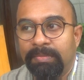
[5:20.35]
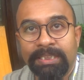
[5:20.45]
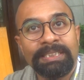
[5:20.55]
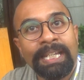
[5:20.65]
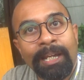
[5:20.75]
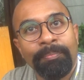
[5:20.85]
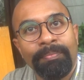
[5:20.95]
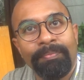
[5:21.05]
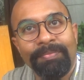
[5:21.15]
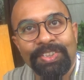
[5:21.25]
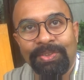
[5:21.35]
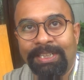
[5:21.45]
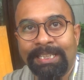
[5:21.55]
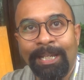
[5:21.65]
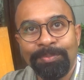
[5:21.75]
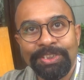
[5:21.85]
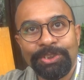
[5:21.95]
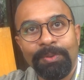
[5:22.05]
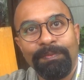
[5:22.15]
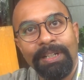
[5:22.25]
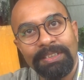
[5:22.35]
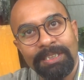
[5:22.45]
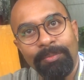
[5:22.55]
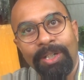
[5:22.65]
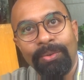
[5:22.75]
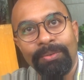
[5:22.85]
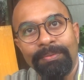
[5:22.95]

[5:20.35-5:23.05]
There's a gap. So that gap needs to be filled somehow.